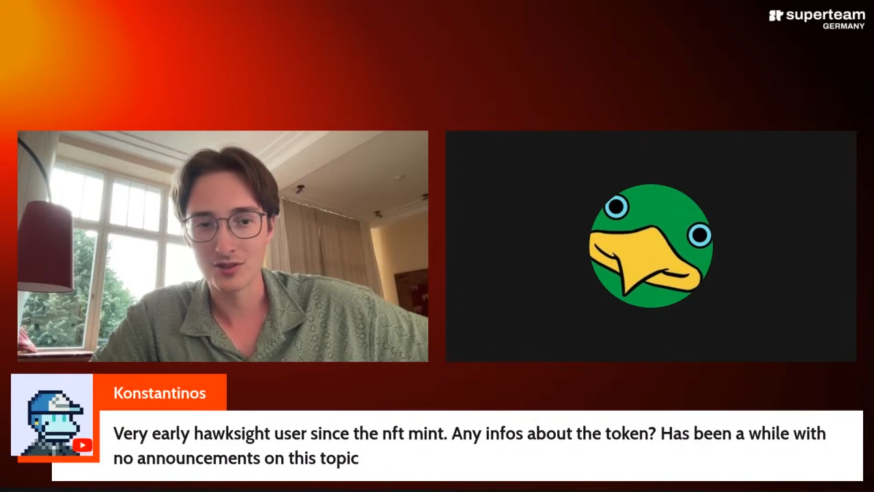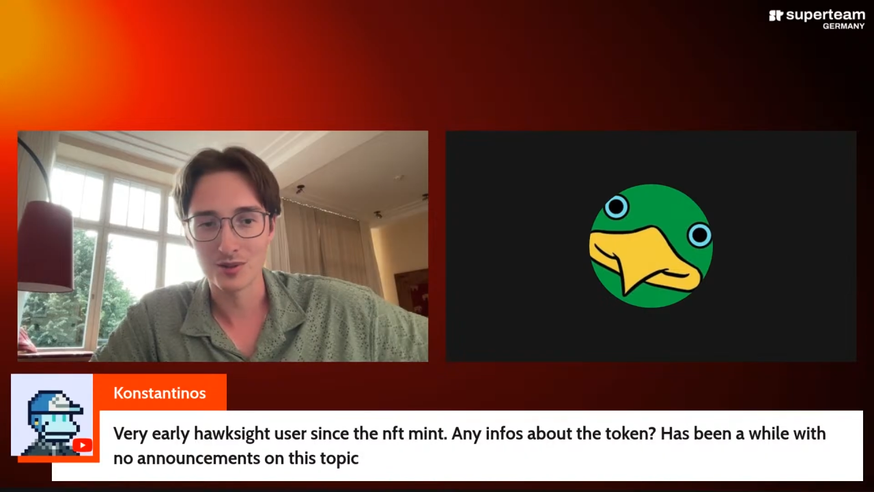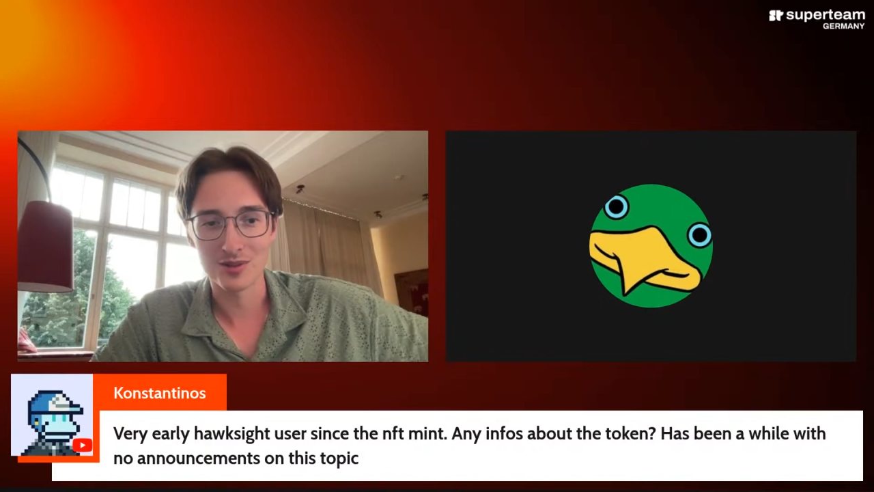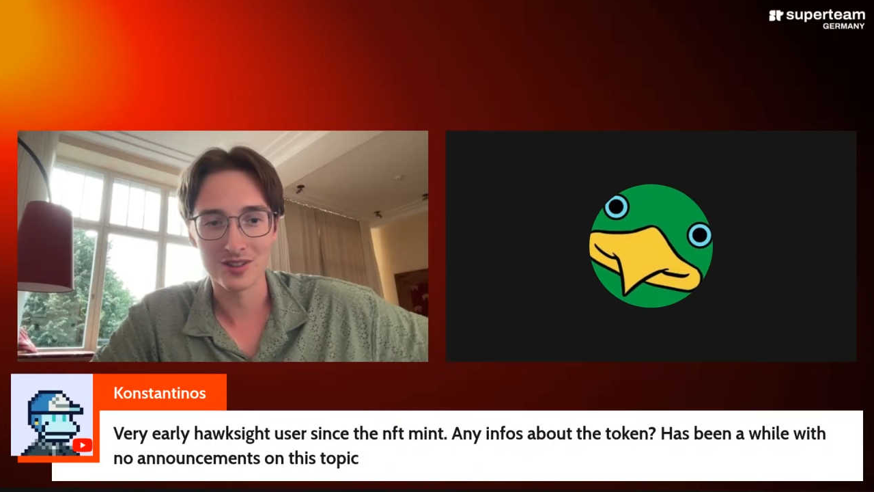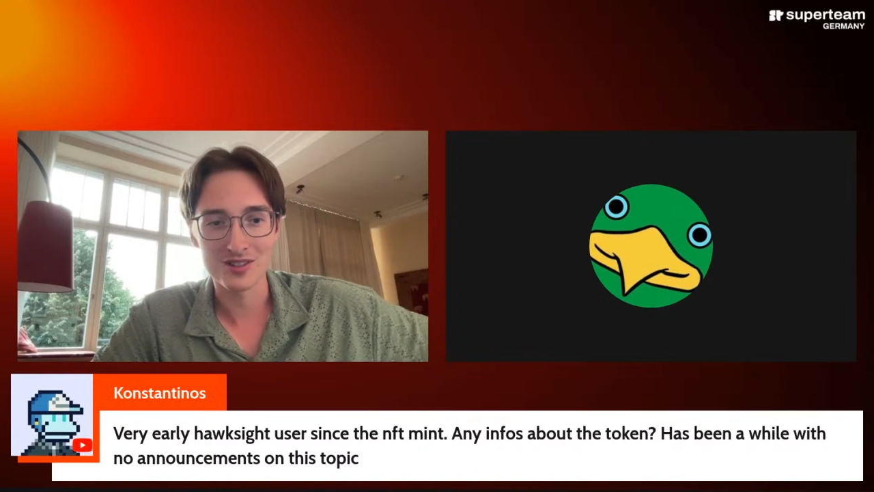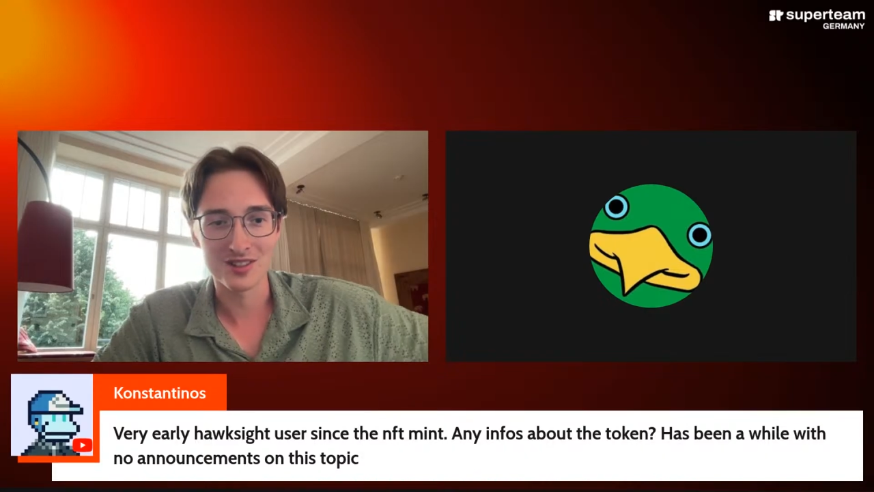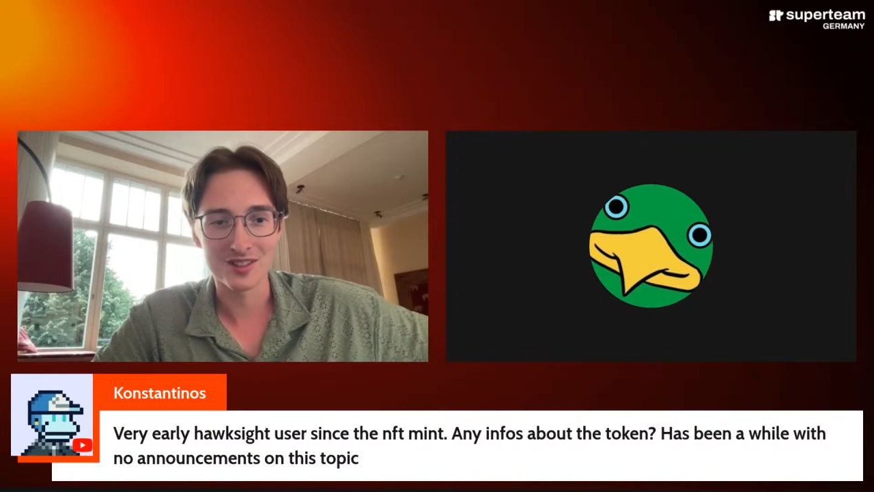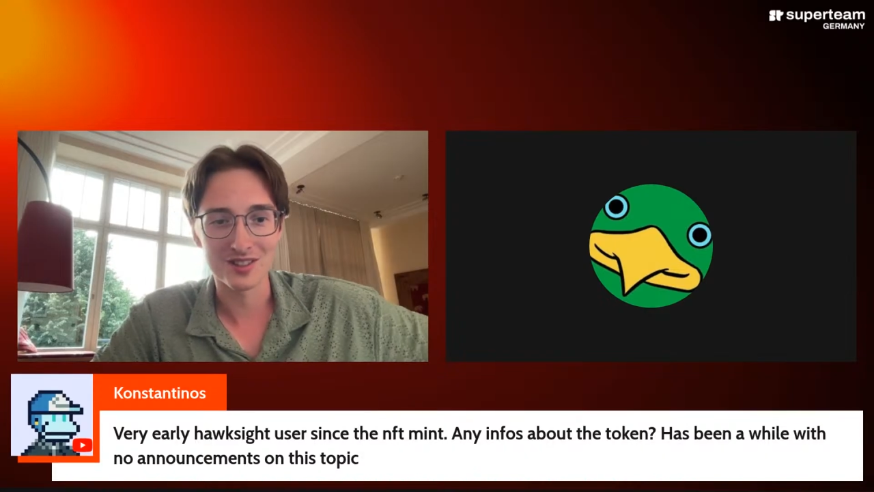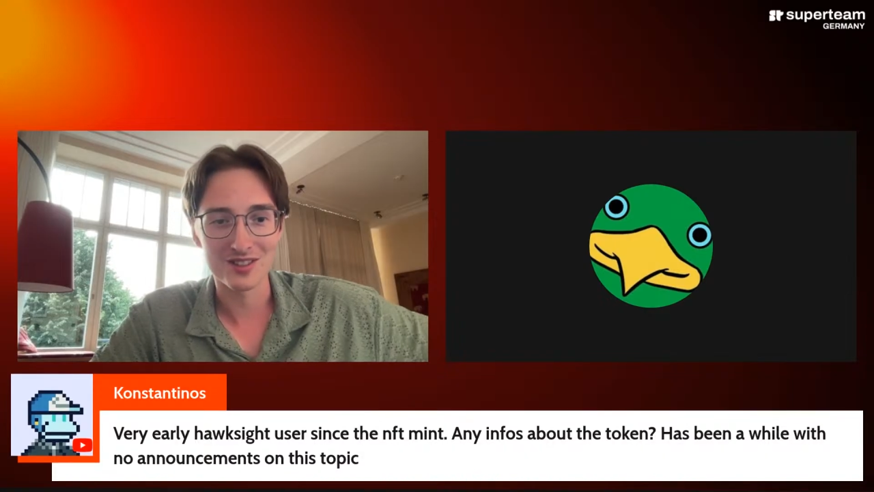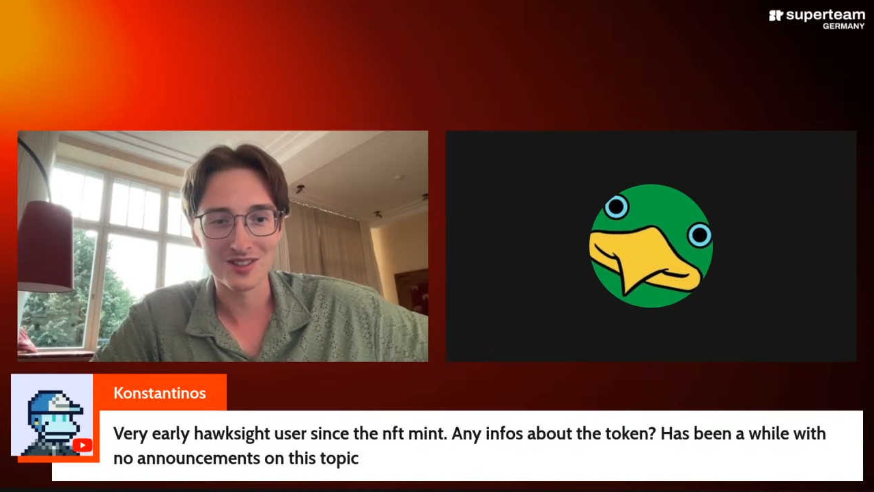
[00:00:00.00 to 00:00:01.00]
from
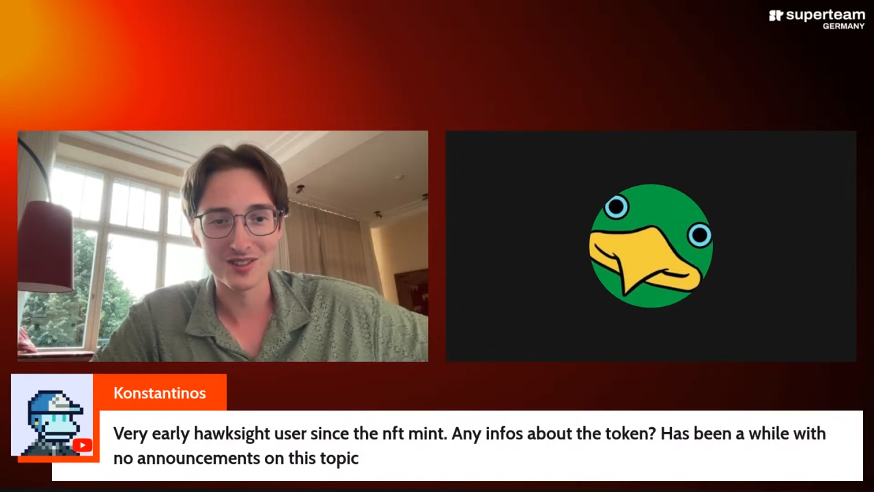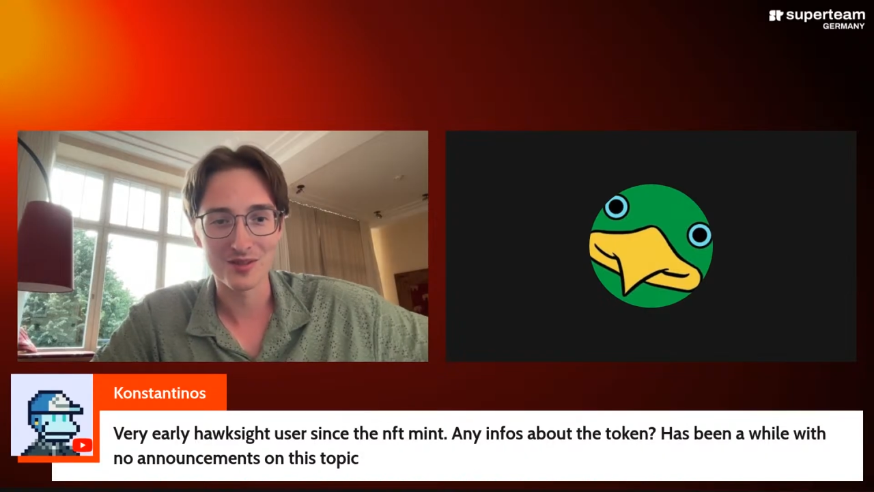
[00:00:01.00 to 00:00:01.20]
Konstantinos.